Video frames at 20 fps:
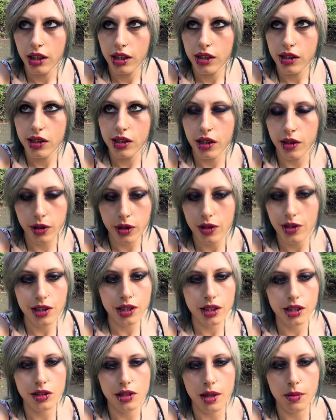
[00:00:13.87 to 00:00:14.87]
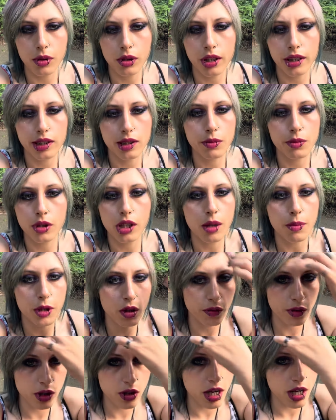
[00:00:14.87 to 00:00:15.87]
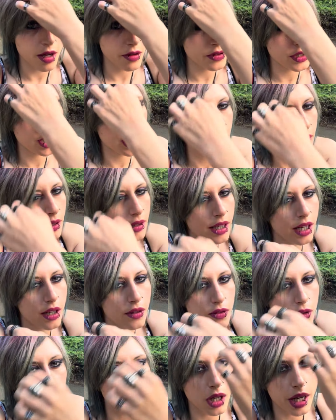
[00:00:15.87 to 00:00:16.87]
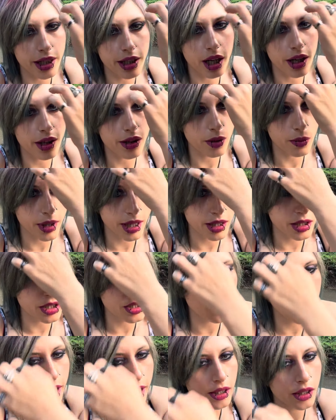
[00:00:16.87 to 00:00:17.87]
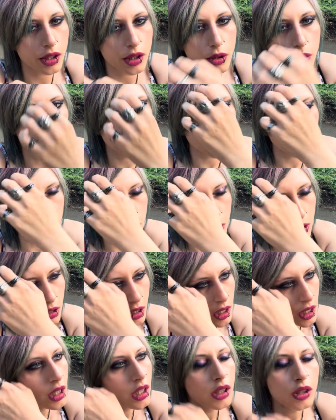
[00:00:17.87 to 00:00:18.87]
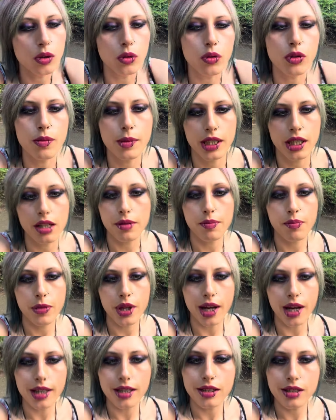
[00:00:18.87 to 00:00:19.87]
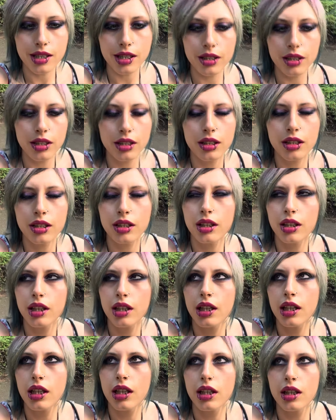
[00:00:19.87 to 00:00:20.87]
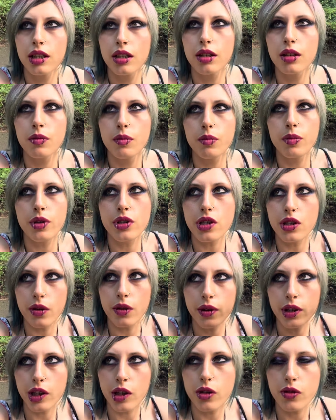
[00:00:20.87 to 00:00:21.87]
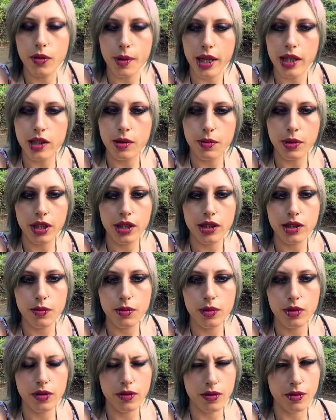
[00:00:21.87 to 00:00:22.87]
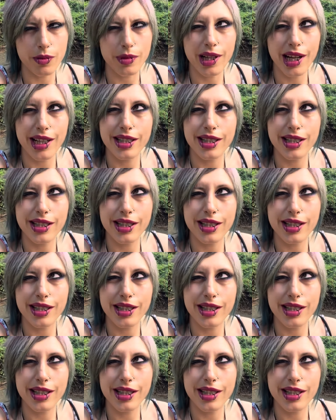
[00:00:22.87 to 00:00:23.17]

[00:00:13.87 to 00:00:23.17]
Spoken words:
to, I used an example, like someone cut me off in traffic, therefore I either went, drank, used, or called them a cunt. And you know, it goes from A to B, from